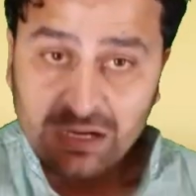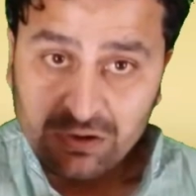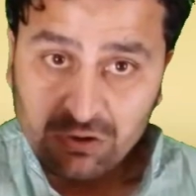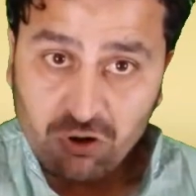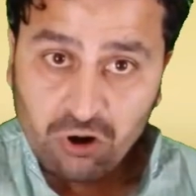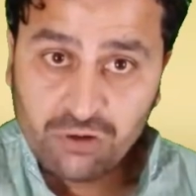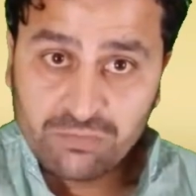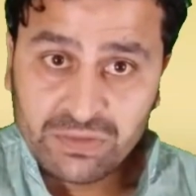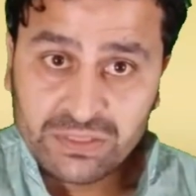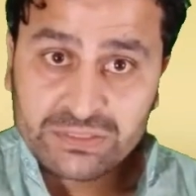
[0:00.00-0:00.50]

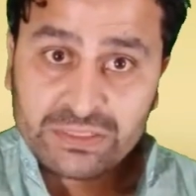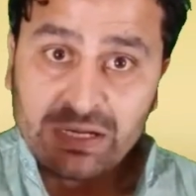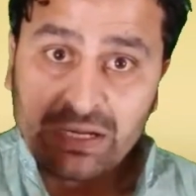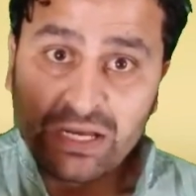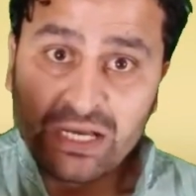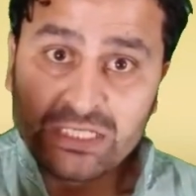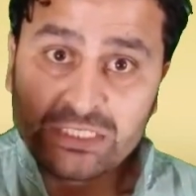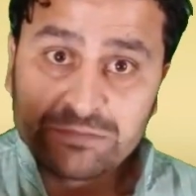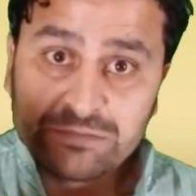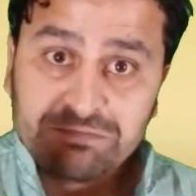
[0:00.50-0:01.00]
government
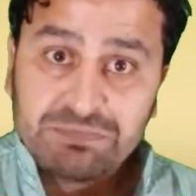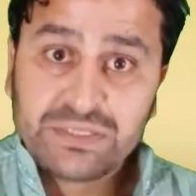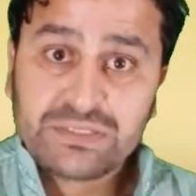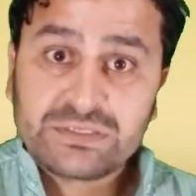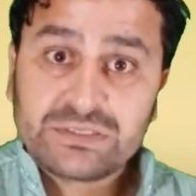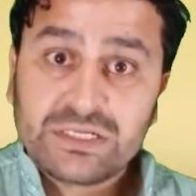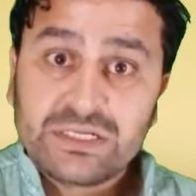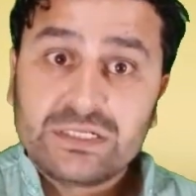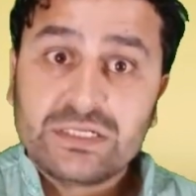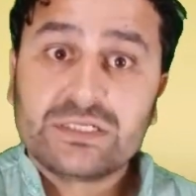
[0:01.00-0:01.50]
has
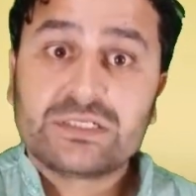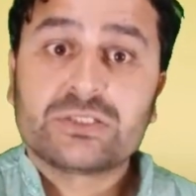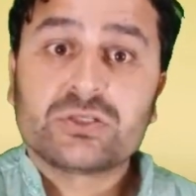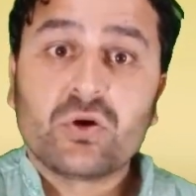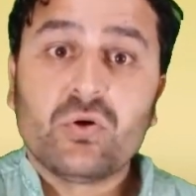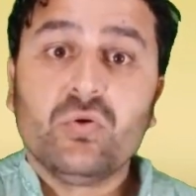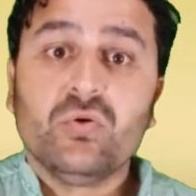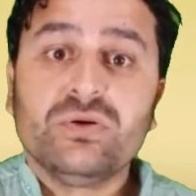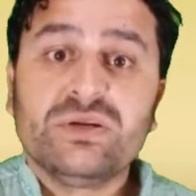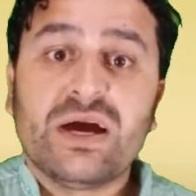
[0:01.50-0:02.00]
betrayed its
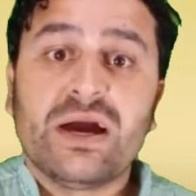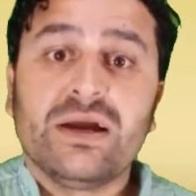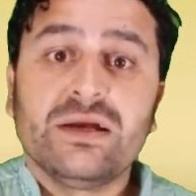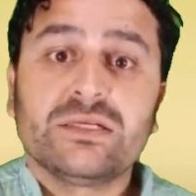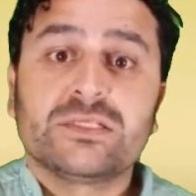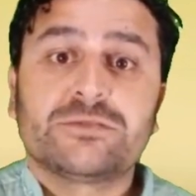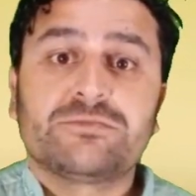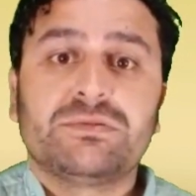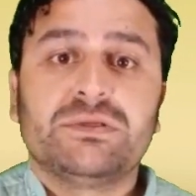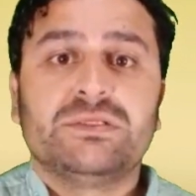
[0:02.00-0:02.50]
own
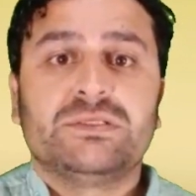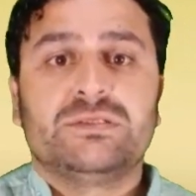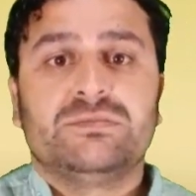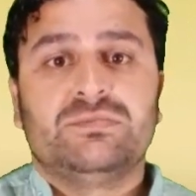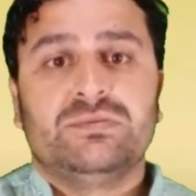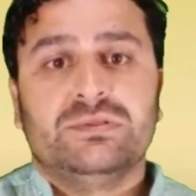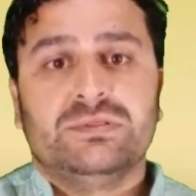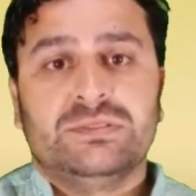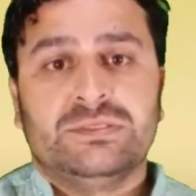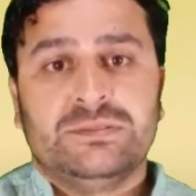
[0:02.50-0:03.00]
highest
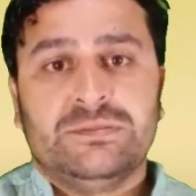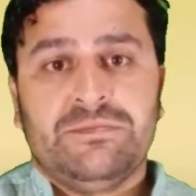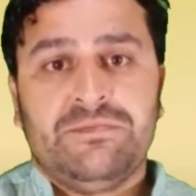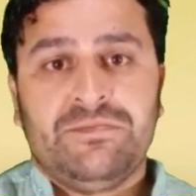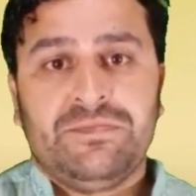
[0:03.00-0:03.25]
principles